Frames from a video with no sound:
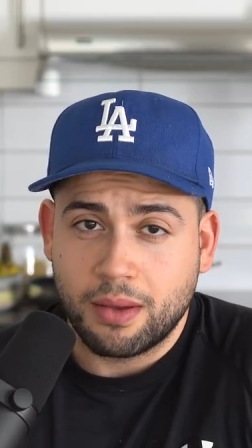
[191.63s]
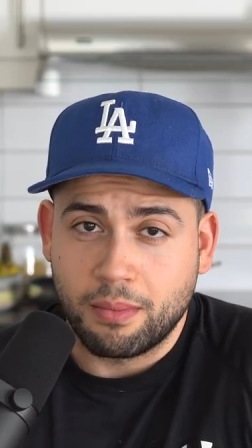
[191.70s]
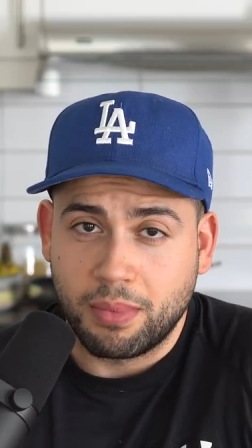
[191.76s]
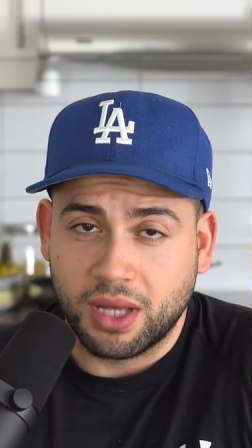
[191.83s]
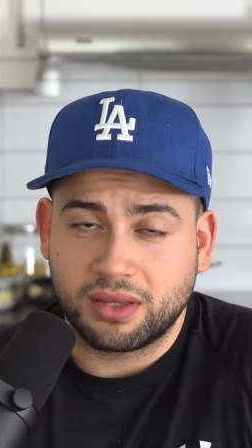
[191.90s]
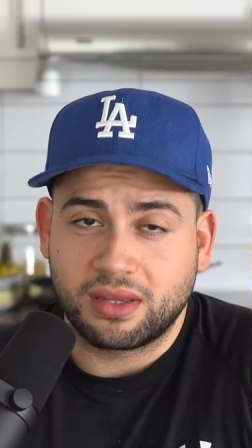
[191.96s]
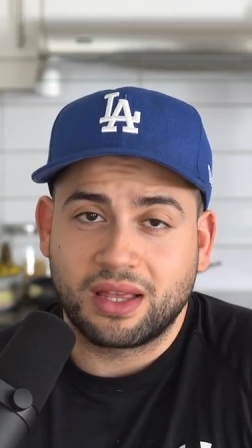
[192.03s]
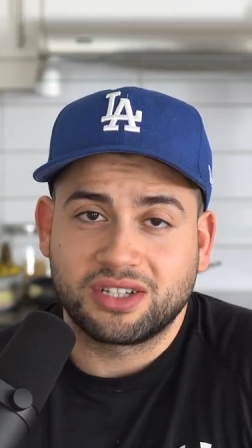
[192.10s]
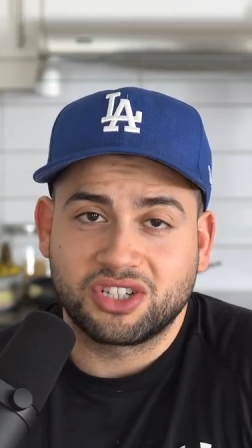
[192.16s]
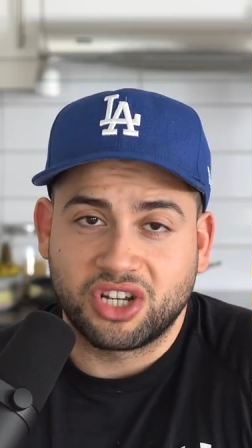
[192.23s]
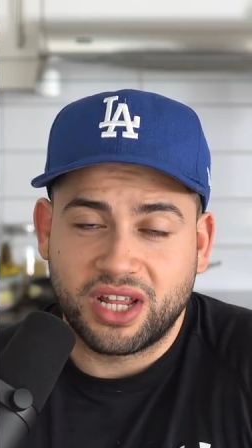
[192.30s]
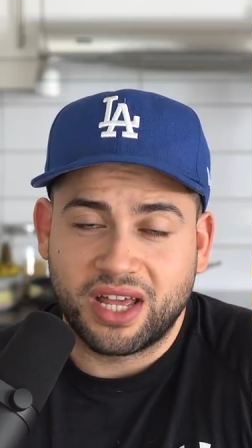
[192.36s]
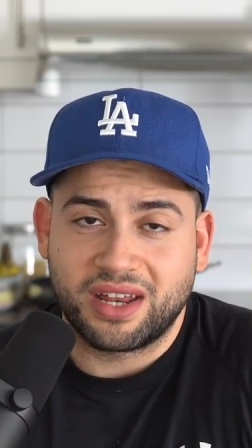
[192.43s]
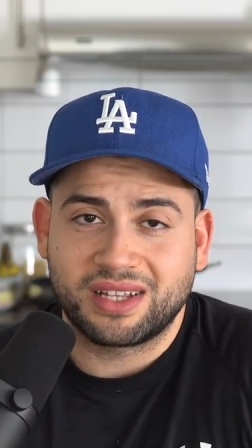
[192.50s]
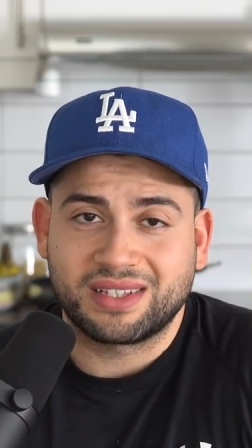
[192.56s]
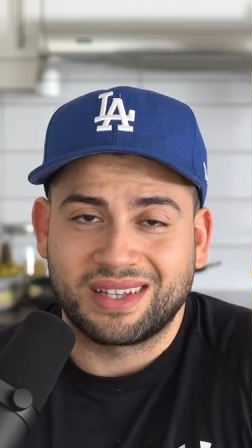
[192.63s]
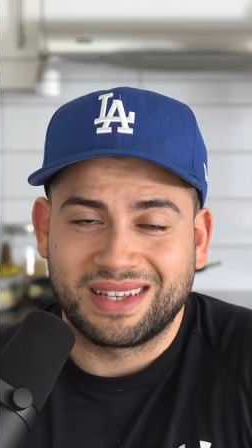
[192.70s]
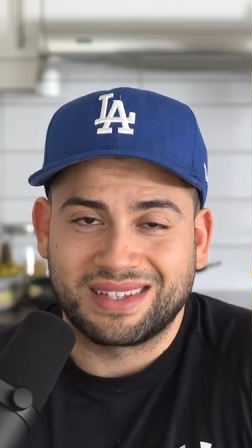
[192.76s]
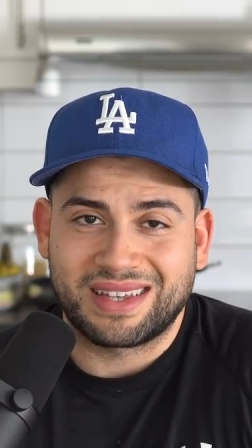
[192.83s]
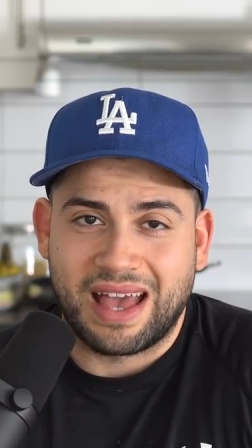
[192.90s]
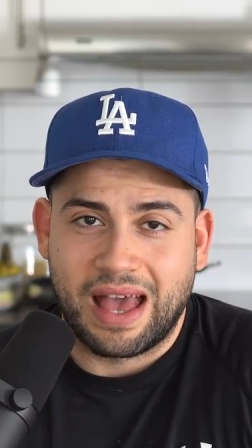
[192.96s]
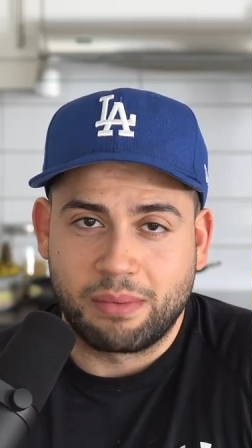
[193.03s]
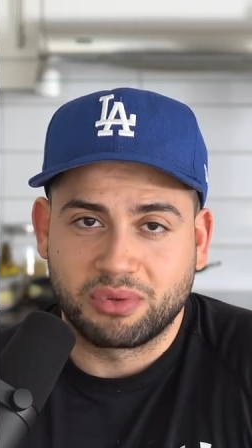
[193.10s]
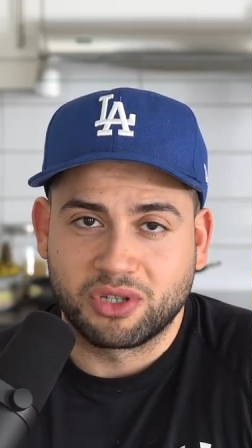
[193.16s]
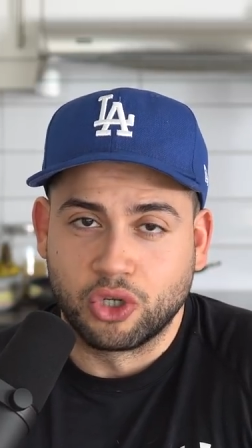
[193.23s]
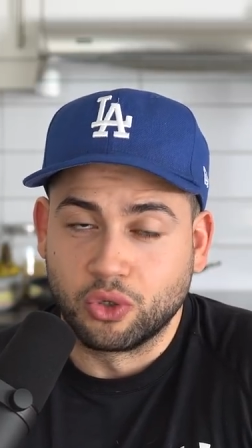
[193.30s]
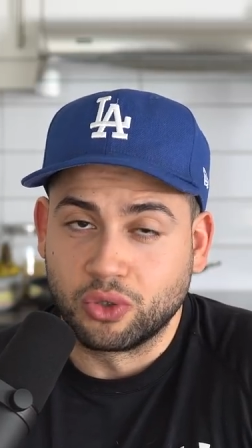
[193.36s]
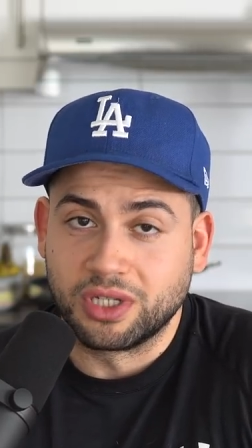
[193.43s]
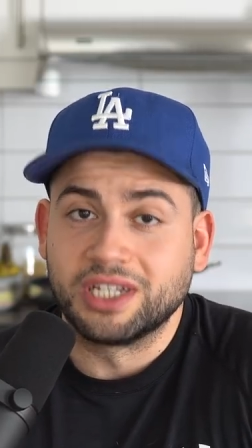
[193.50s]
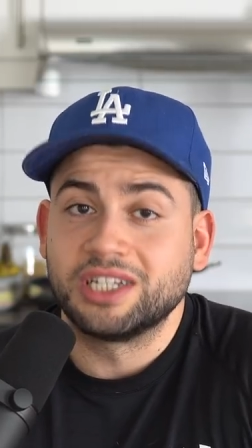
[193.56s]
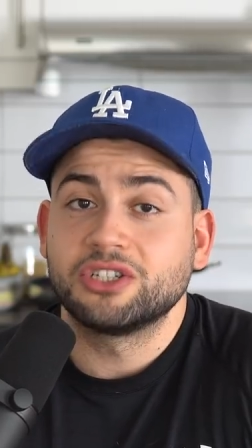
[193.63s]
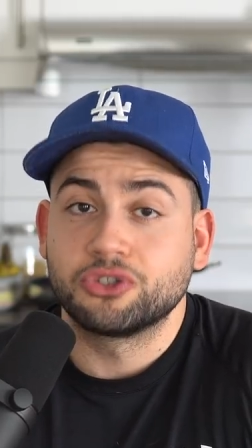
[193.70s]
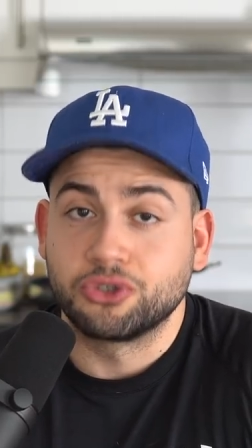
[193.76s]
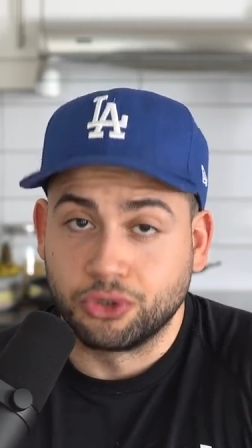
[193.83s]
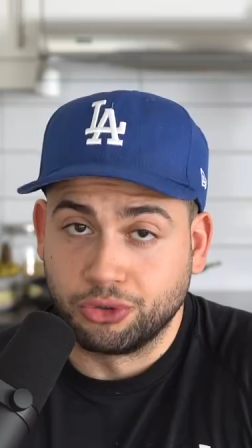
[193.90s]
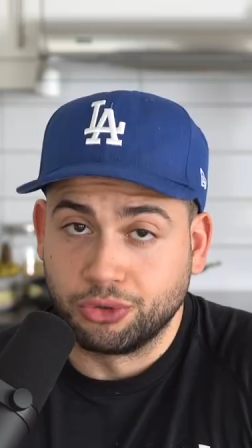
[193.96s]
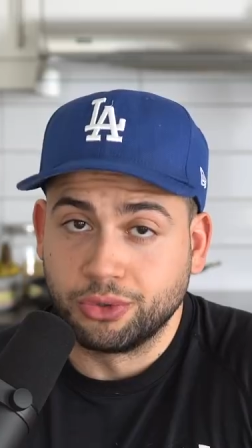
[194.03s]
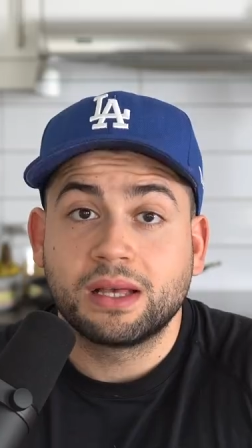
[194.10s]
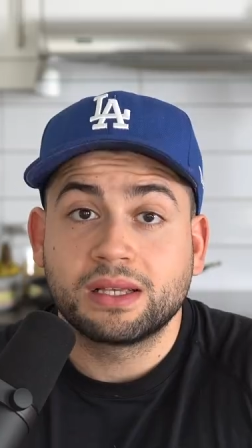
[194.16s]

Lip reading: but genetics is absolutely true.